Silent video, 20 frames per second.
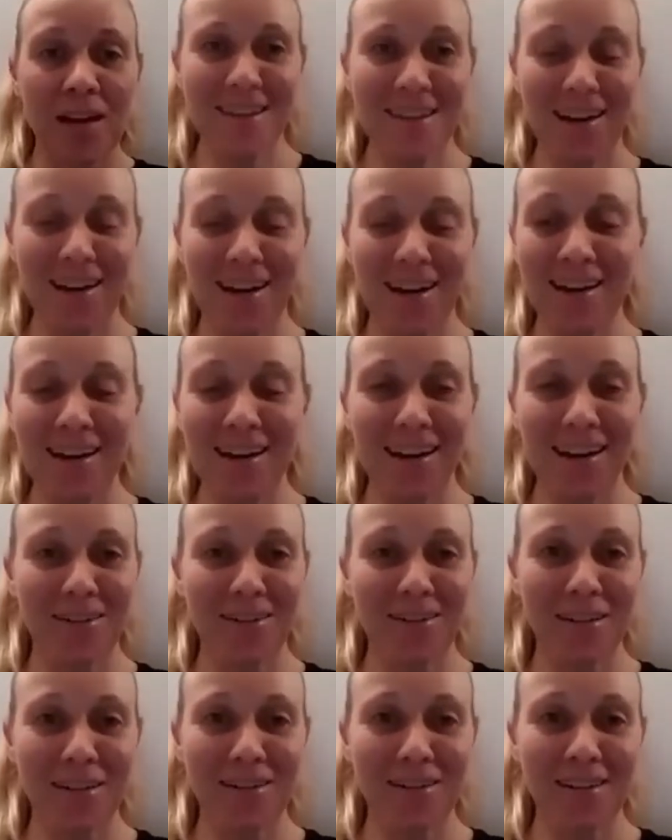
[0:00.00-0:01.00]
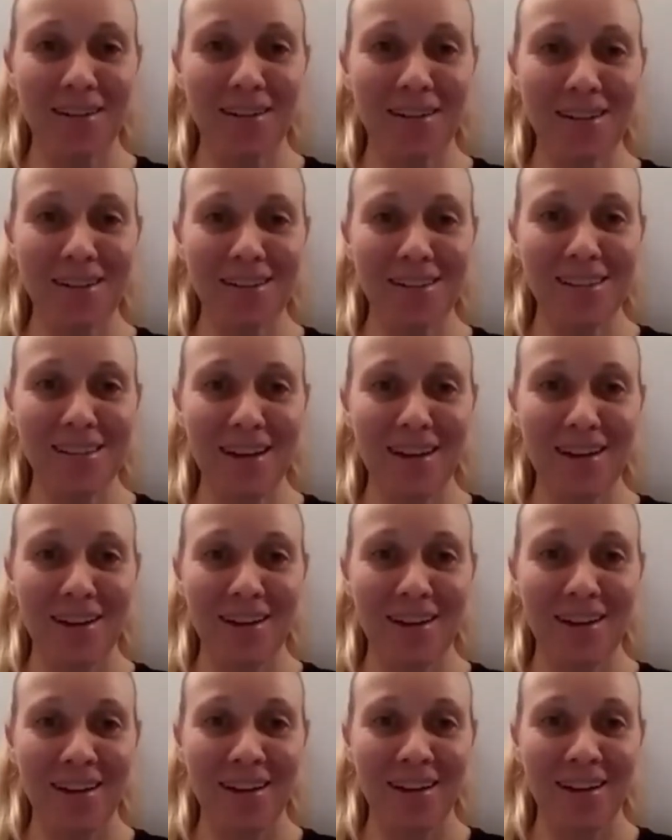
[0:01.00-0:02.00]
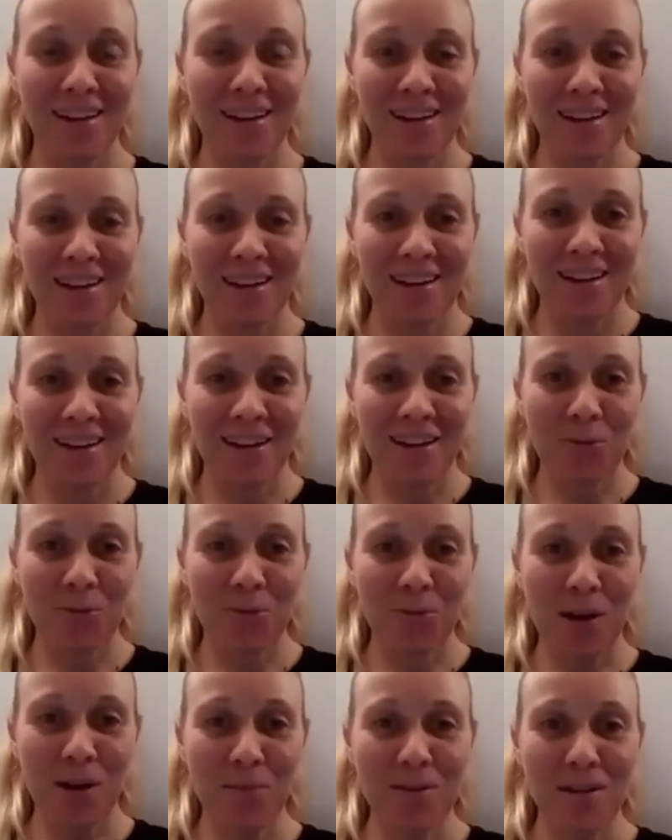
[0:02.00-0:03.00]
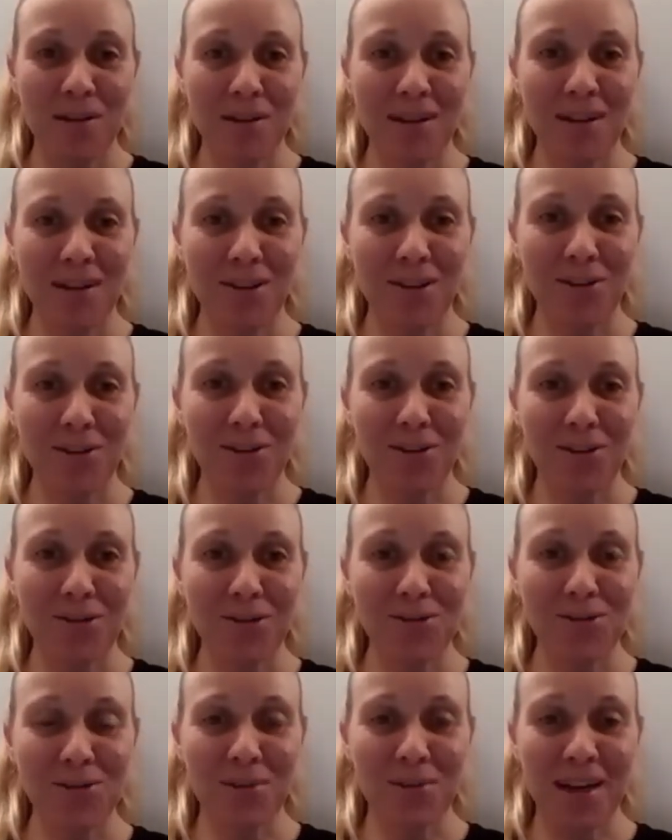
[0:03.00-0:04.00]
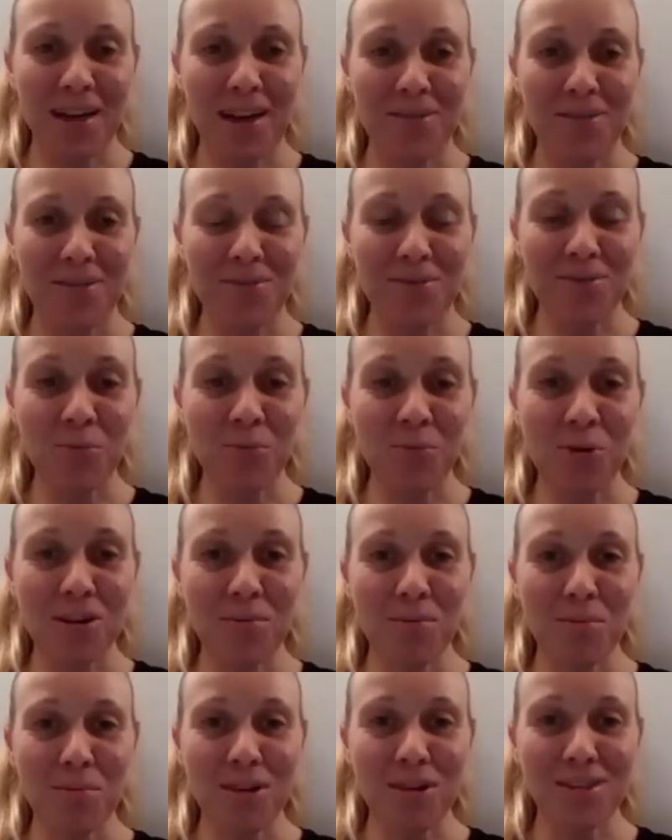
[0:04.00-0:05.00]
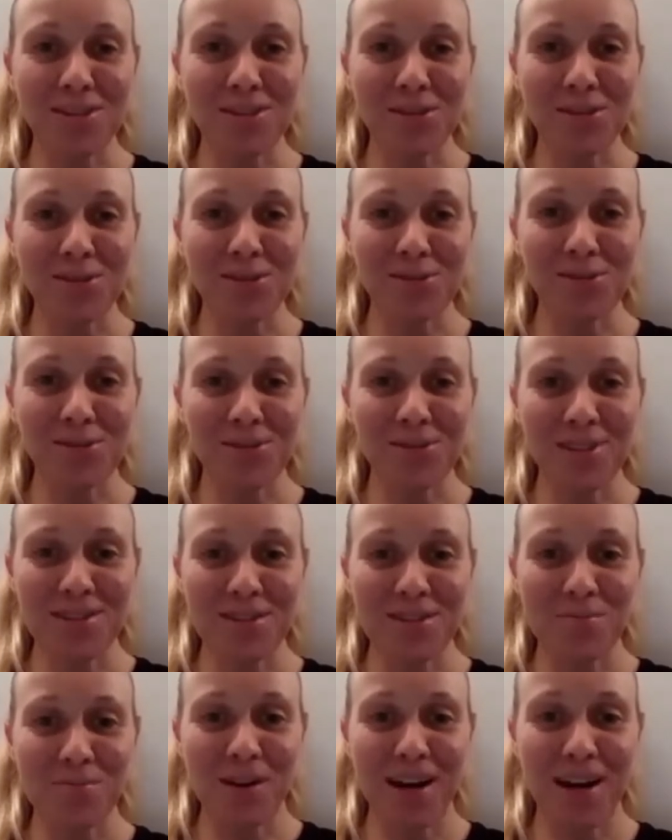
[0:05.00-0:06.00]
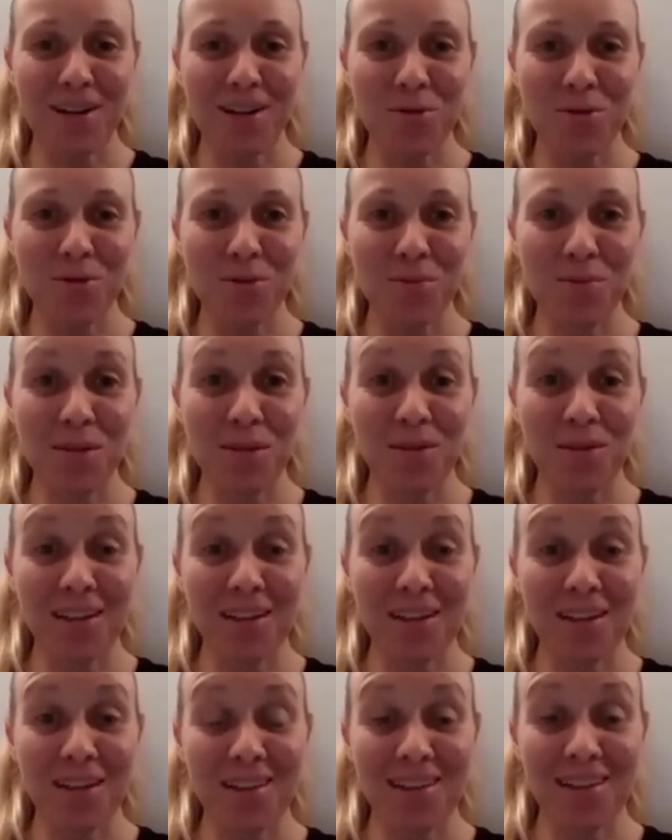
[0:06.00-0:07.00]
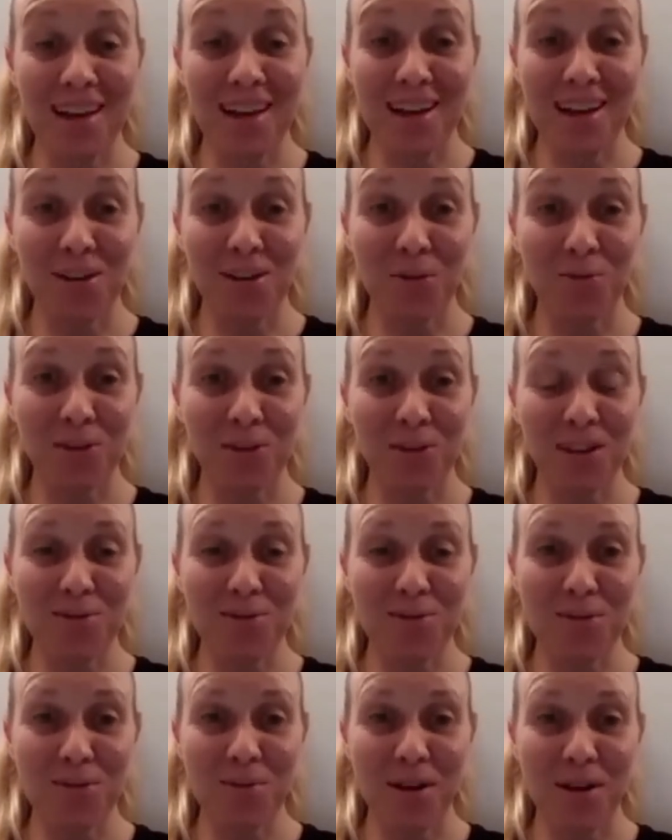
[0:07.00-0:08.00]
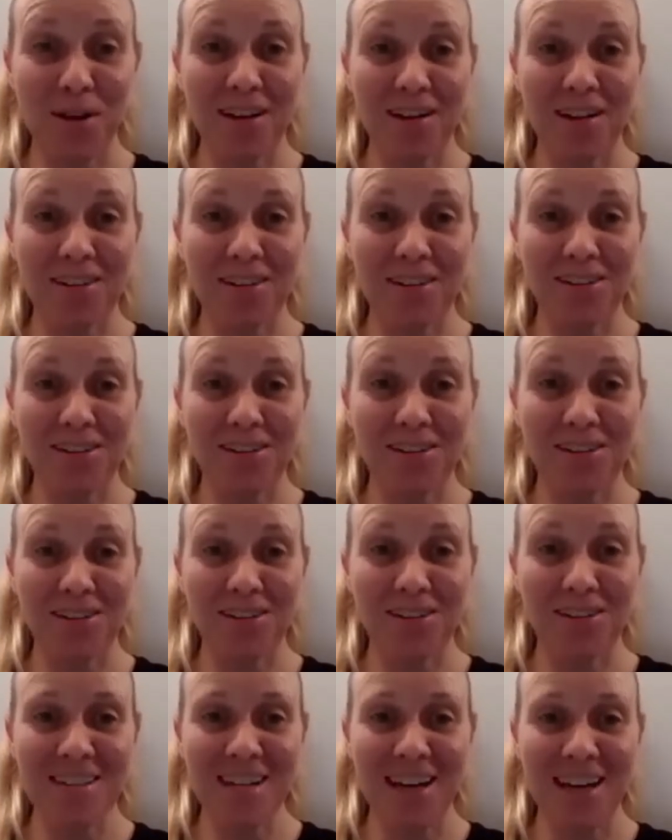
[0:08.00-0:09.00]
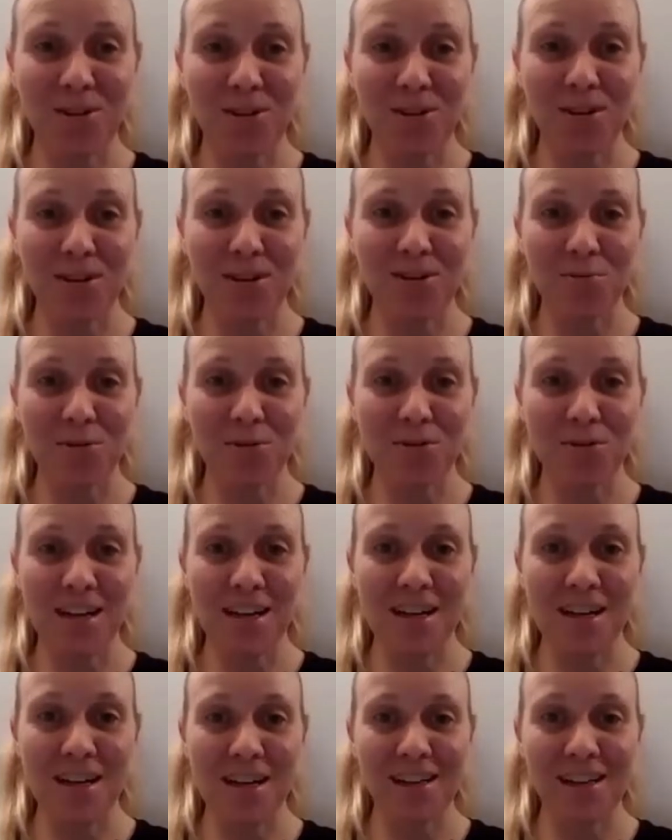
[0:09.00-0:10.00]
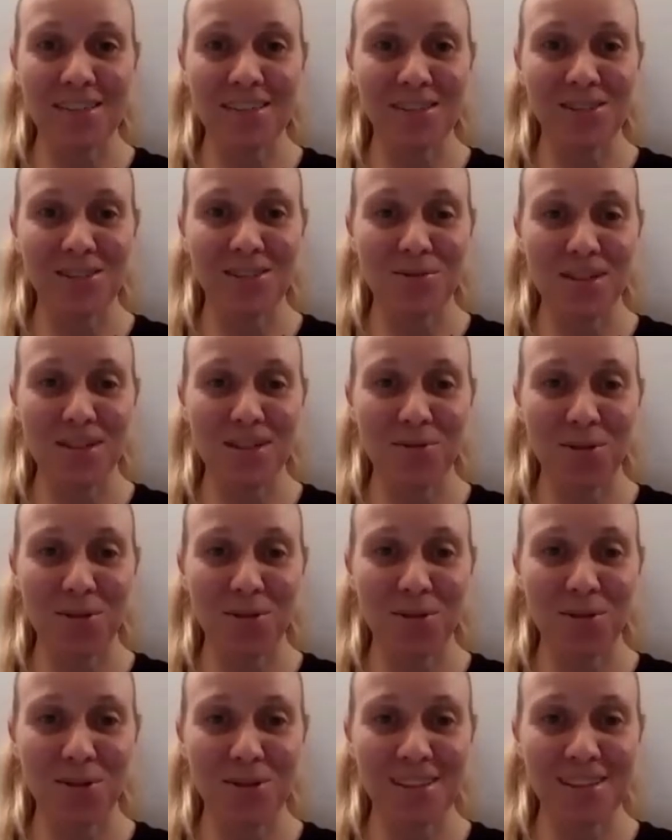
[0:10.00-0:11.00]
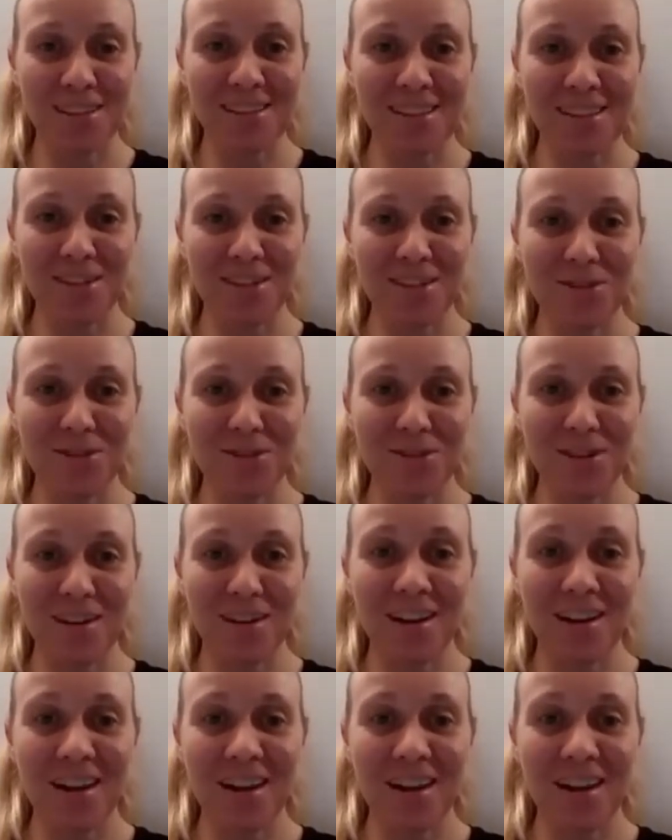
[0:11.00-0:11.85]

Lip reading: Yeah, and with this webinar, who knows, you might have even more numbers. You've inspired more people, and hopefully you've inspired others to take on other projects and coaching roles, etc.